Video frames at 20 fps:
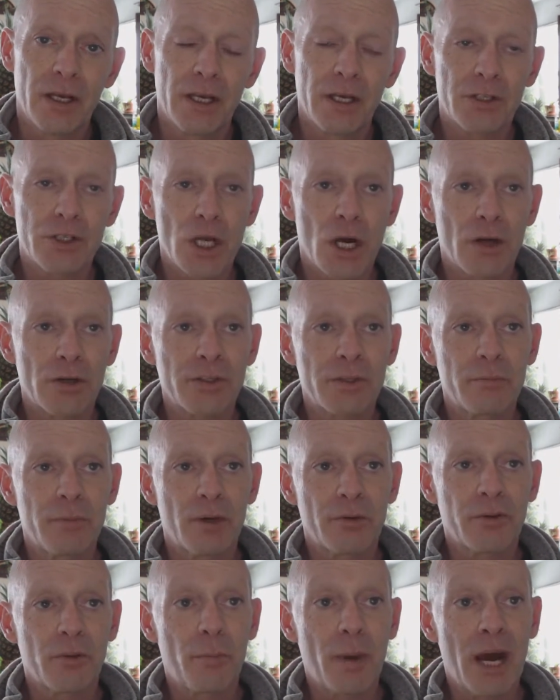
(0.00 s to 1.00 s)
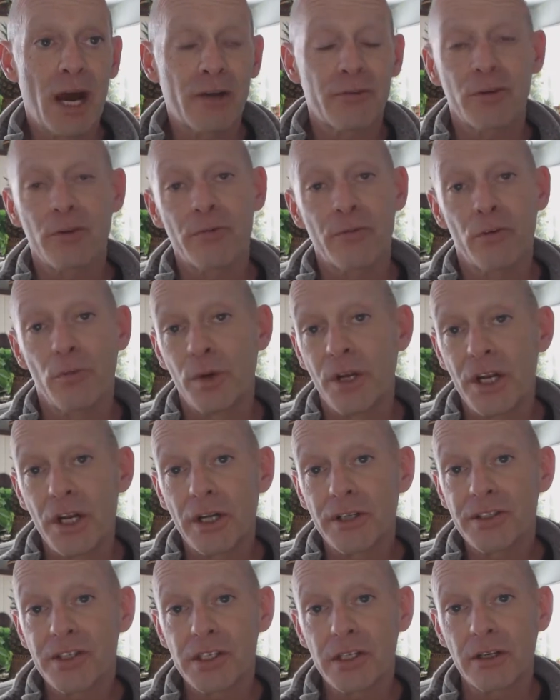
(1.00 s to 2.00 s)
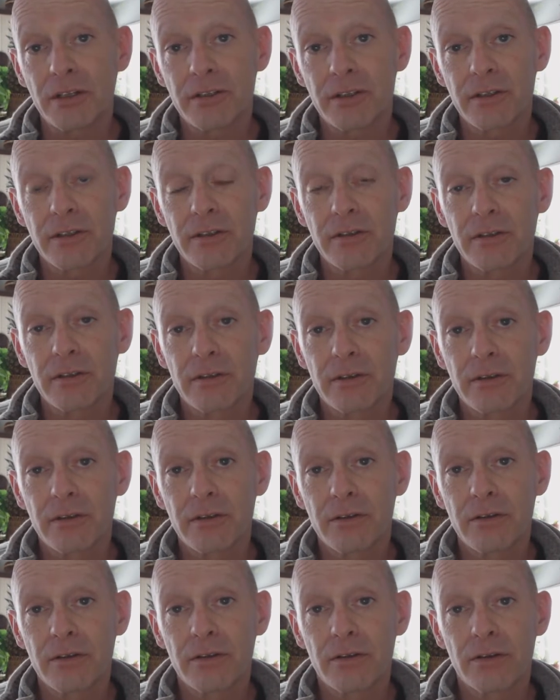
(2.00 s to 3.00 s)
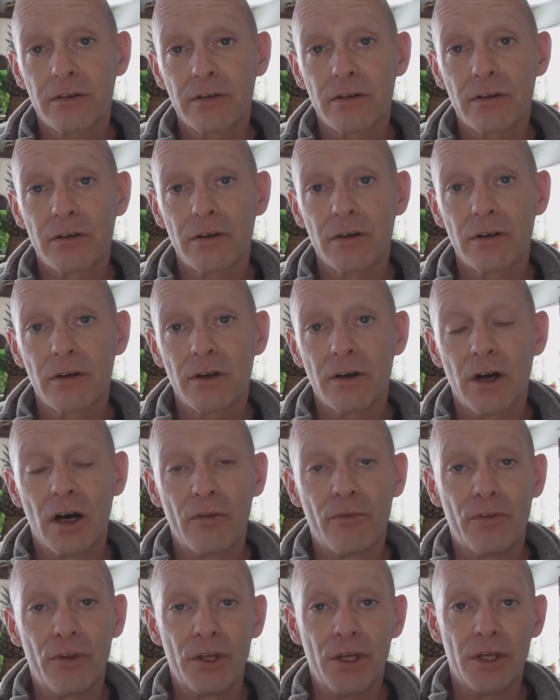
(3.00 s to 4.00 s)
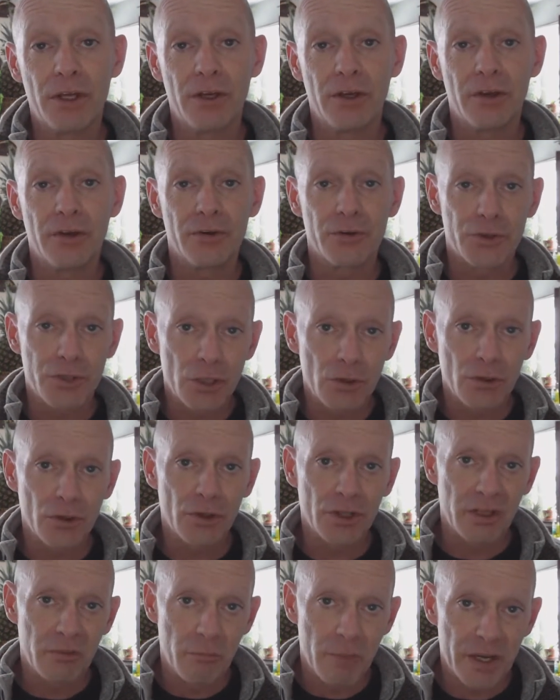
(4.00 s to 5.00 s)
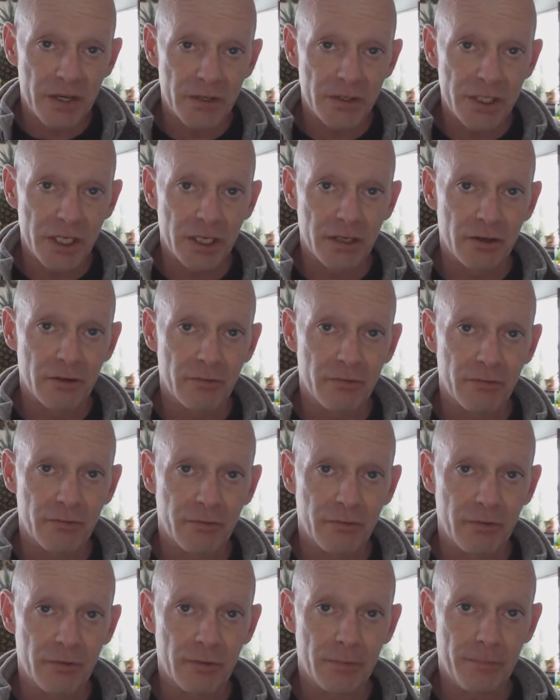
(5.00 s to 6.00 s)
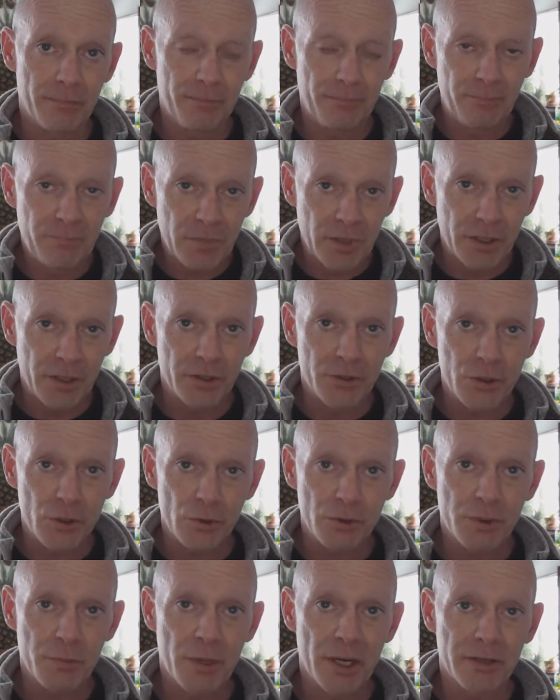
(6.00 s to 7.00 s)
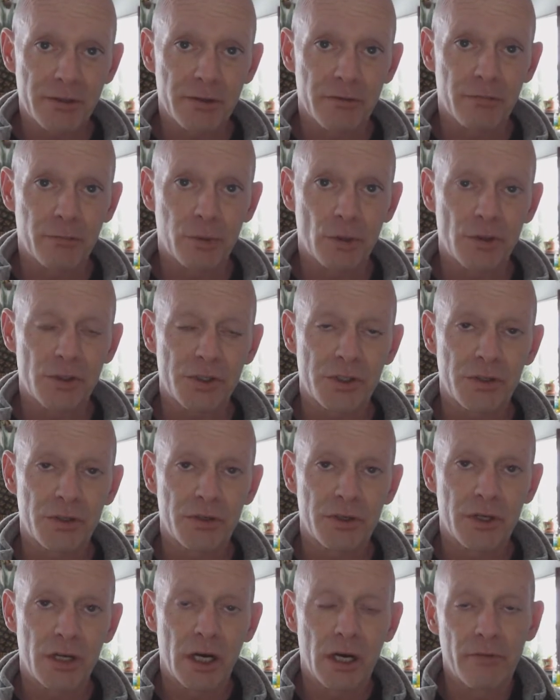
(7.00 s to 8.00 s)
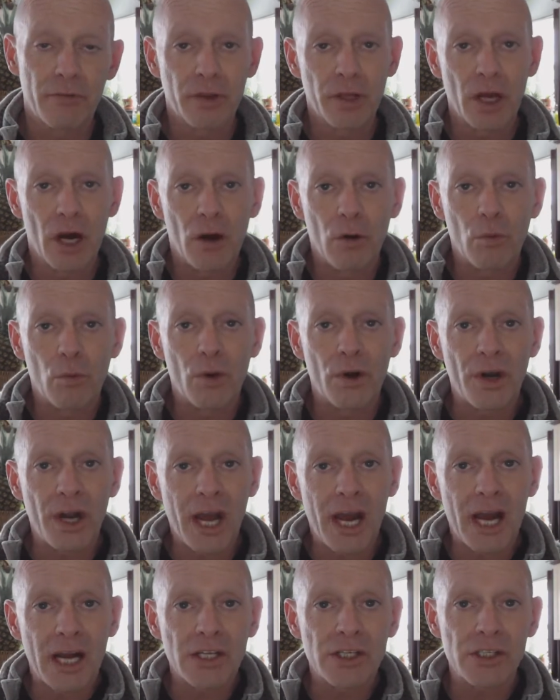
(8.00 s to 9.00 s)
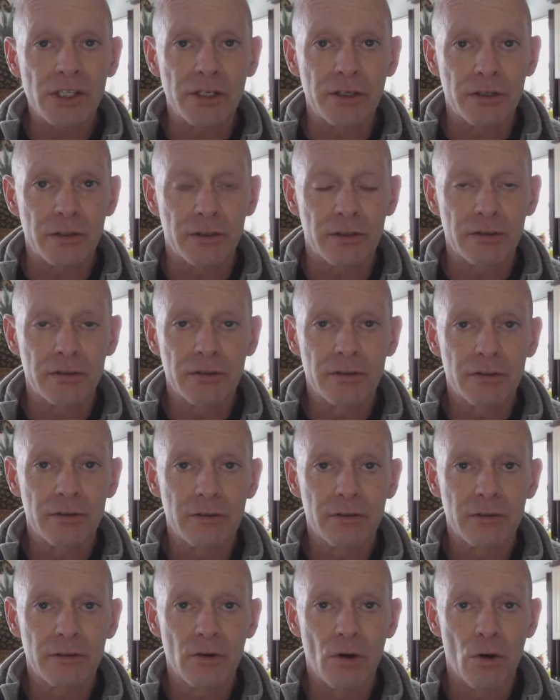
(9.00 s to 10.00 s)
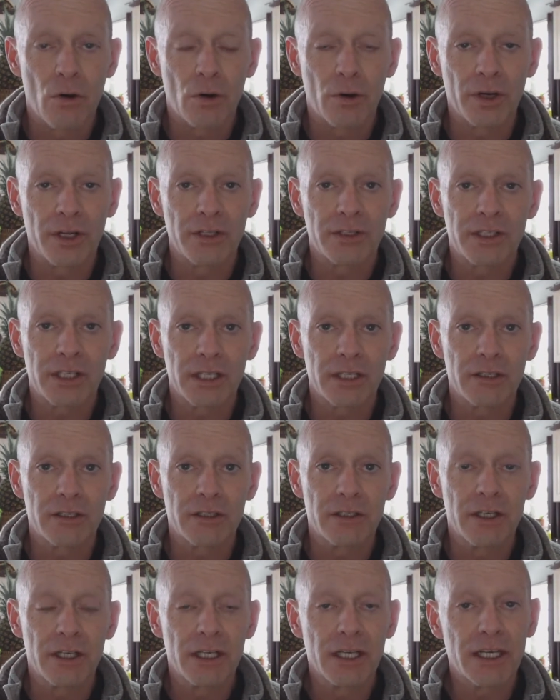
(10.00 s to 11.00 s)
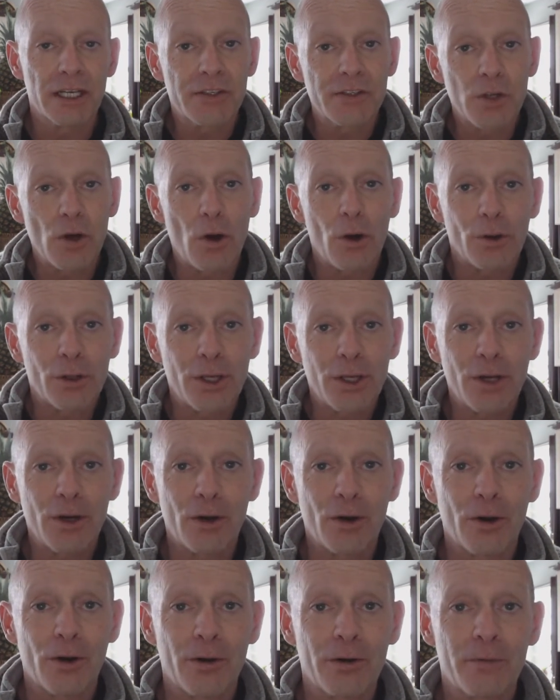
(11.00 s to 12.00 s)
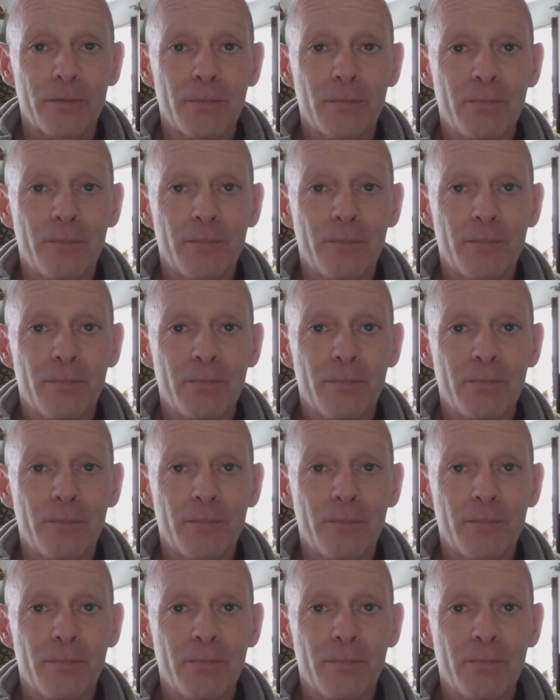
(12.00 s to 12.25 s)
It talks about the path of the renunciant, of the internally meditative, introspective person, of the outward action orientated. It's all here,